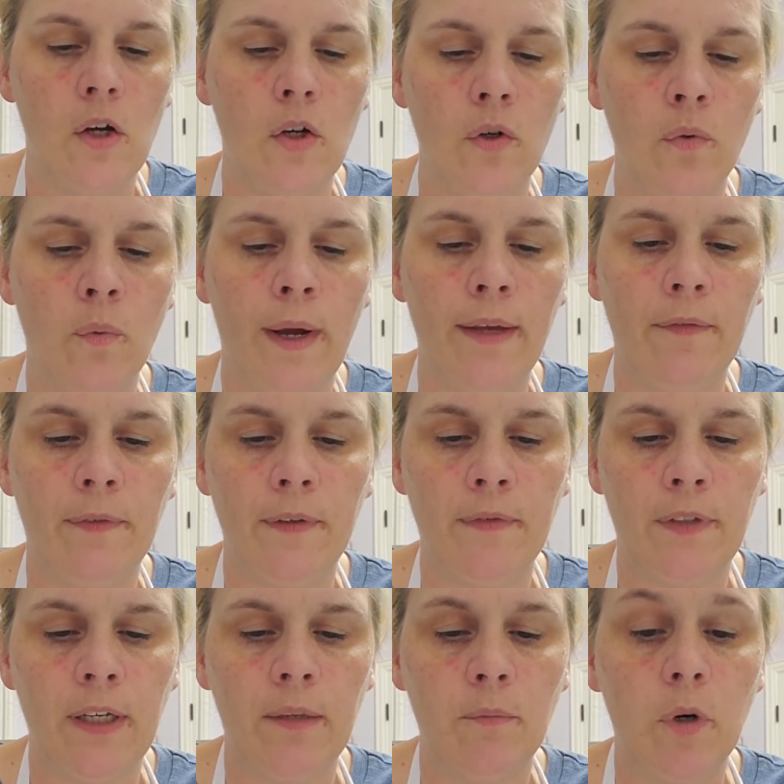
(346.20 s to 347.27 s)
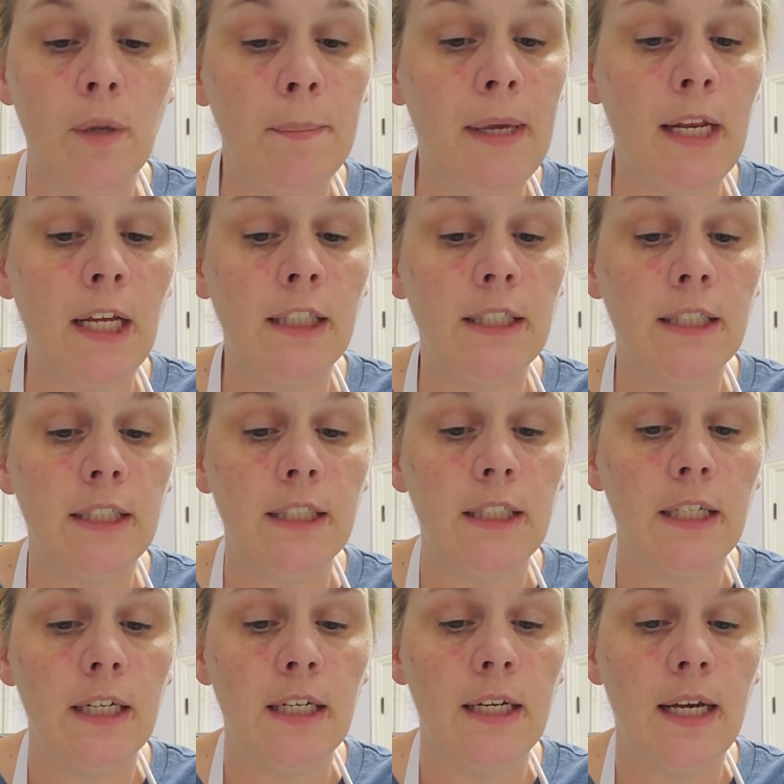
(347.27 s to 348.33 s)
wait 15 more minutes,
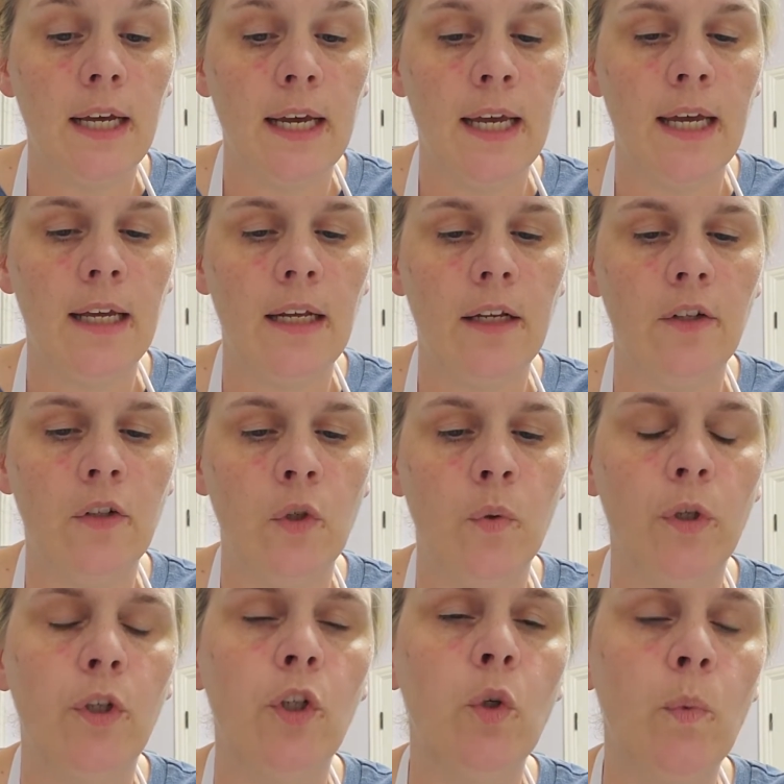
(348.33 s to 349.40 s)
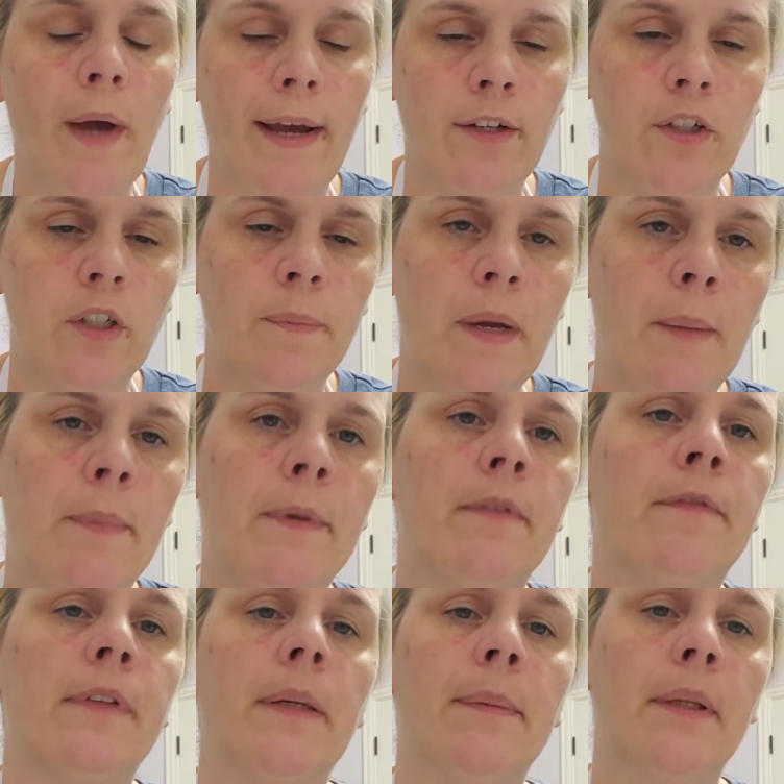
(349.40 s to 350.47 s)
and do a new wax sheet of paper and
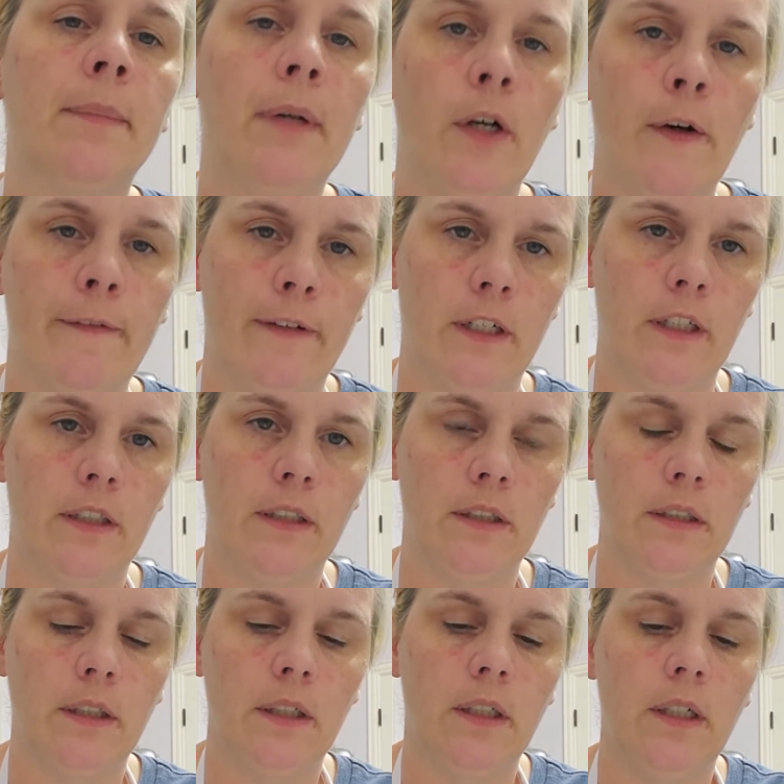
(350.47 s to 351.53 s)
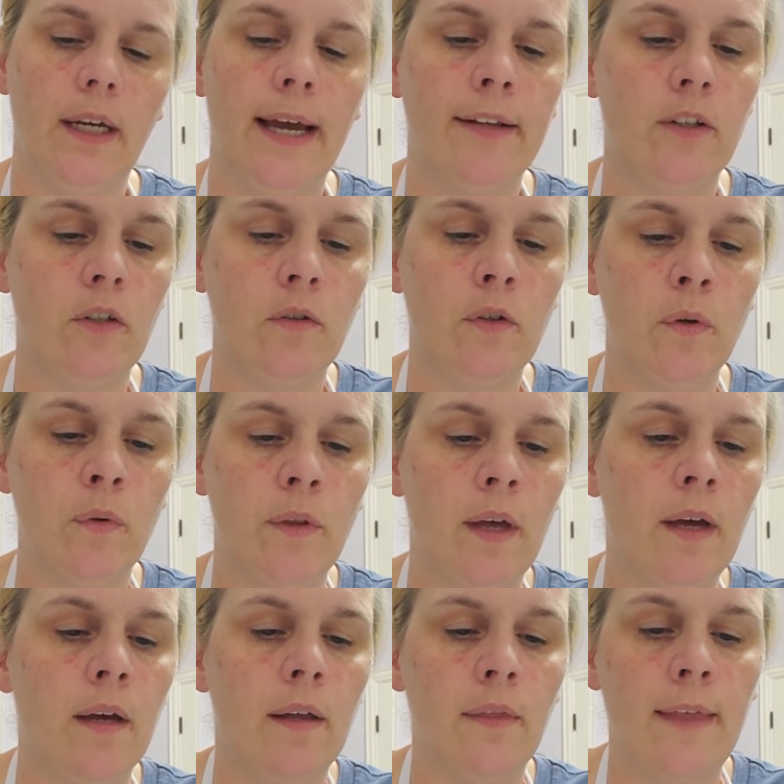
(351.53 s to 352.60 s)
flip them over and do
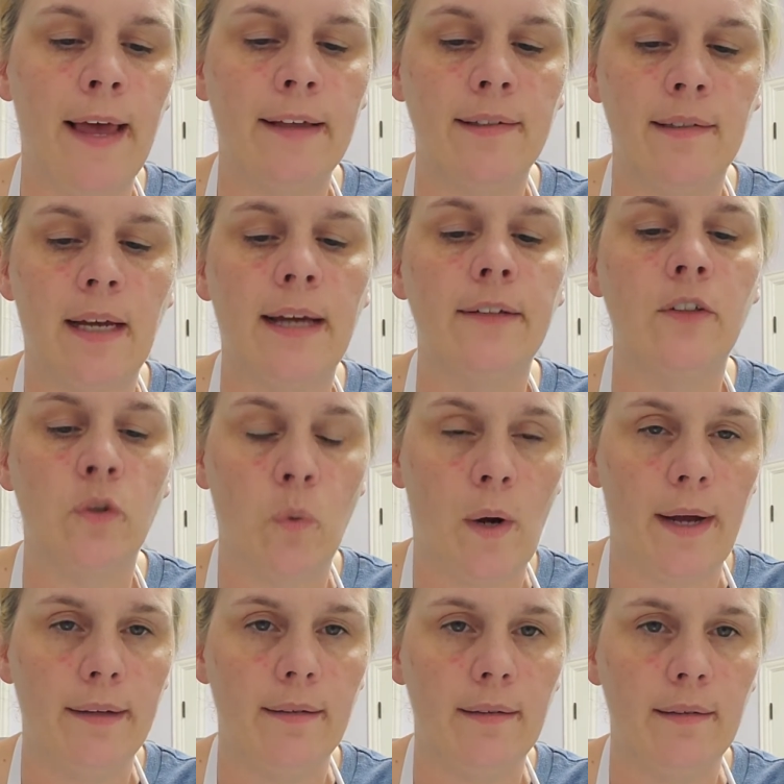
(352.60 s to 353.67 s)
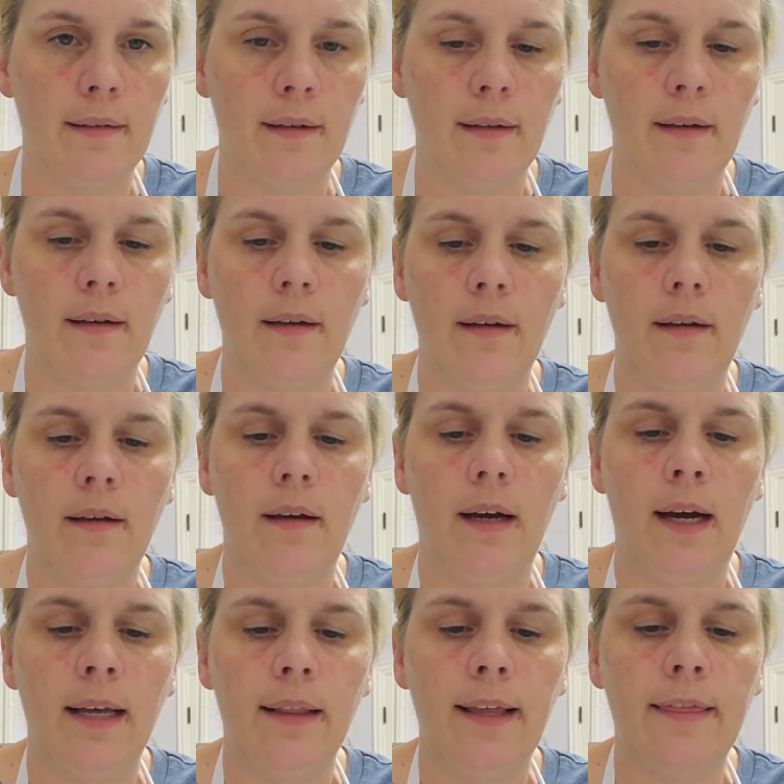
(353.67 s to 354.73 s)
that side twice.
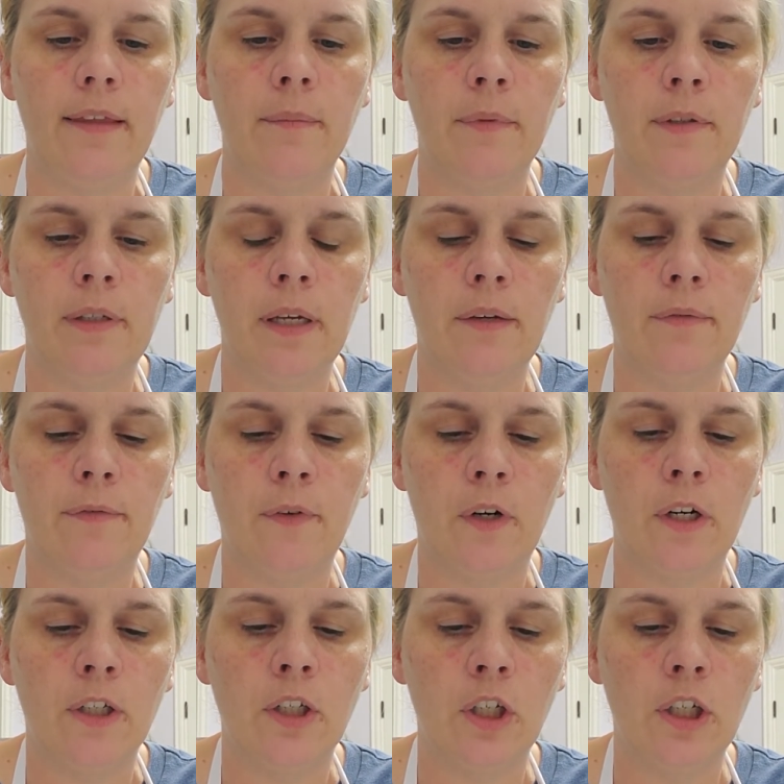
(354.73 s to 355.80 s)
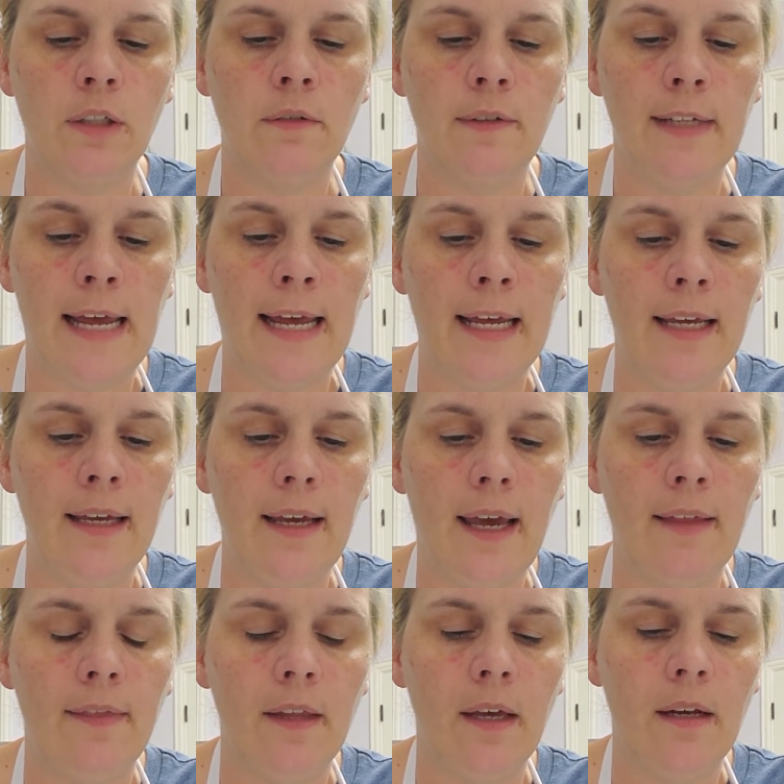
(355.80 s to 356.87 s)
I let them sit for a good day,
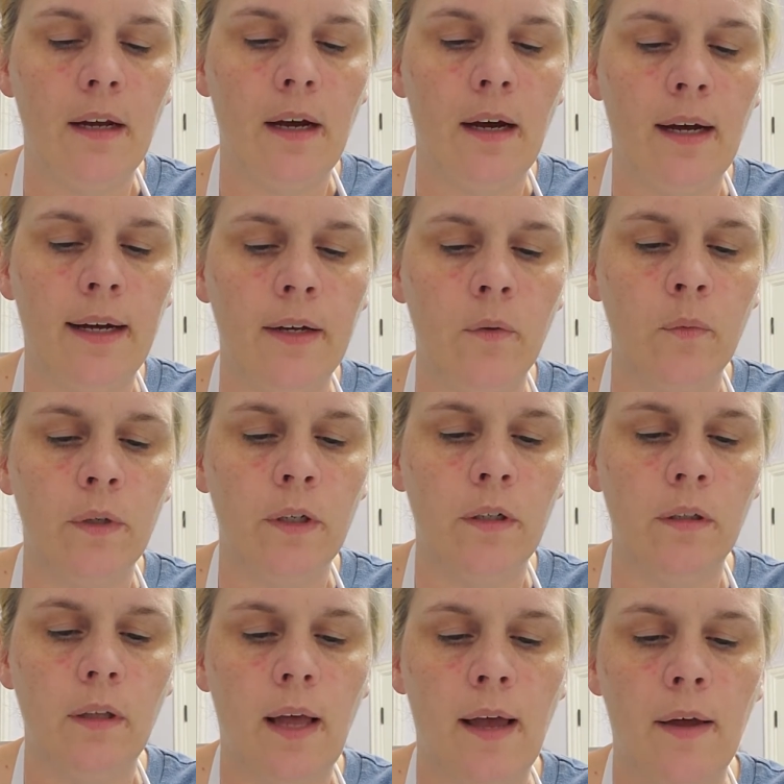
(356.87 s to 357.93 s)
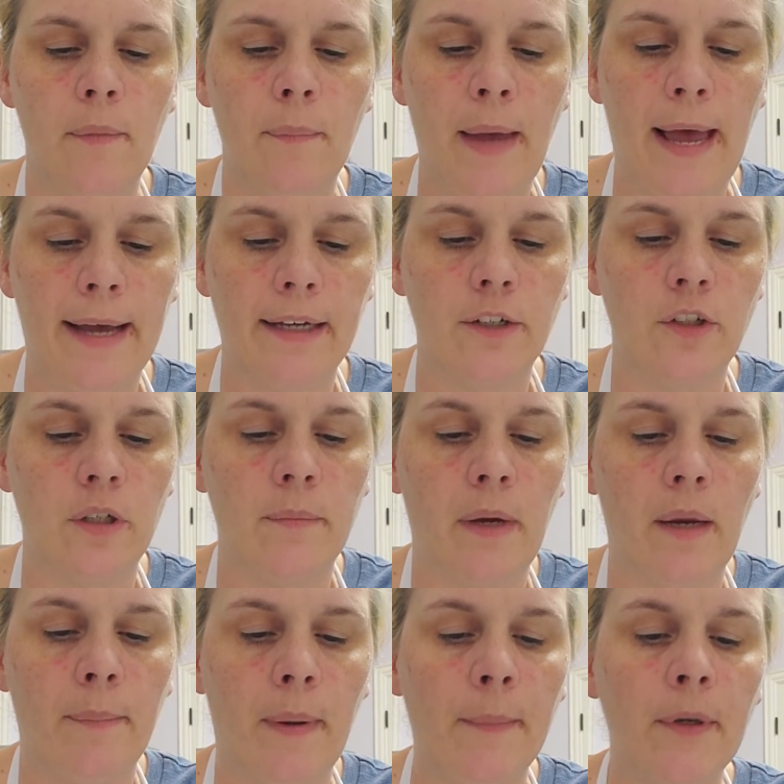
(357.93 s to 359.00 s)
and then I will package them
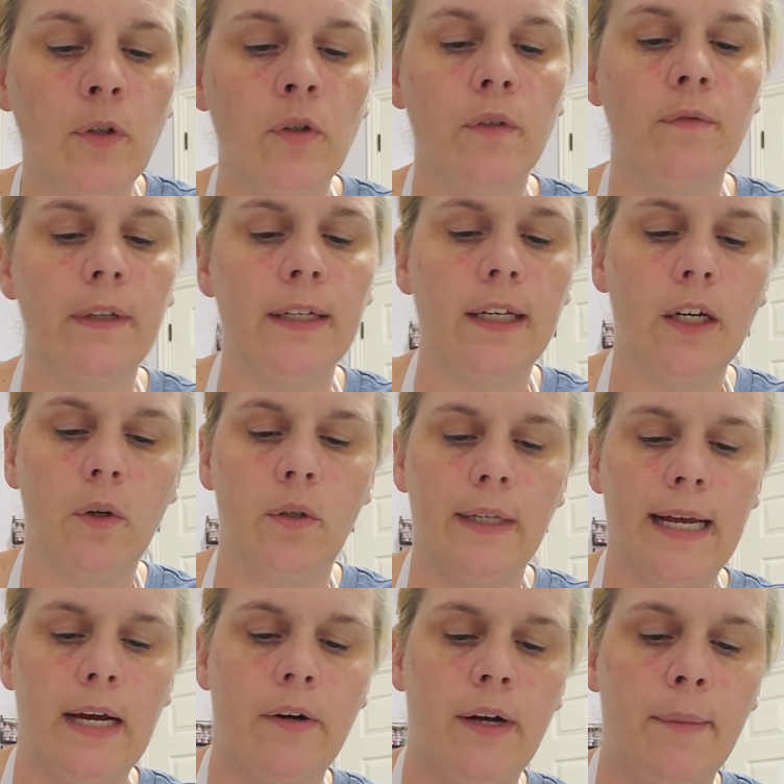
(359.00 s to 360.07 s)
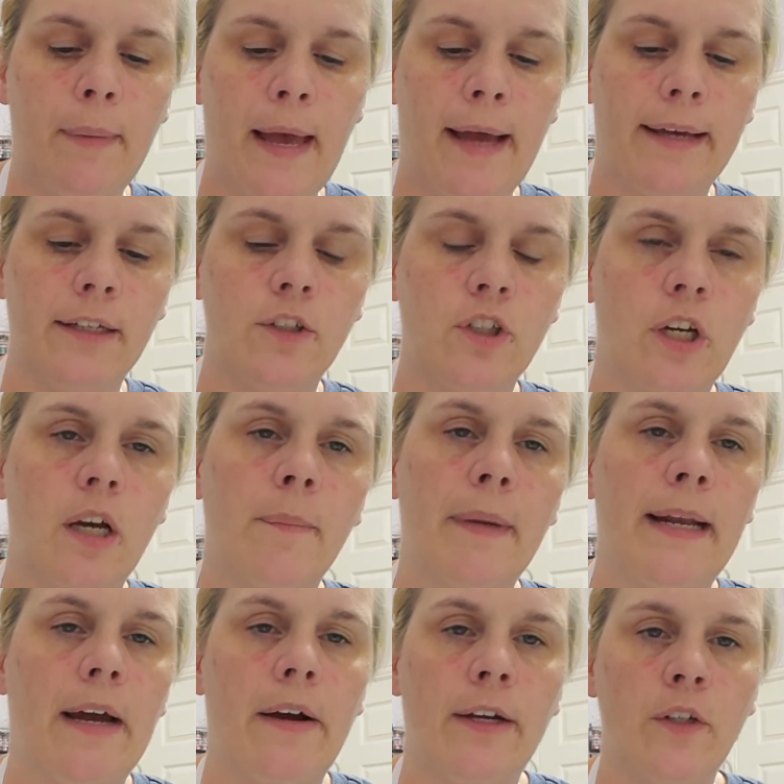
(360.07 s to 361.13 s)
up. I'm going to do a video on how I package up
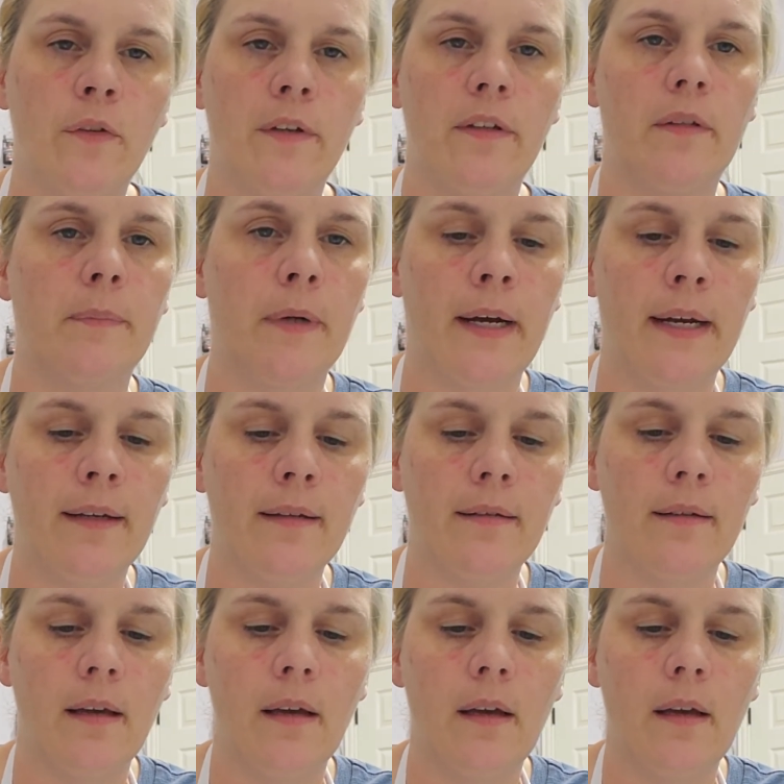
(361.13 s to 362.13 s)
and how I do these sprays.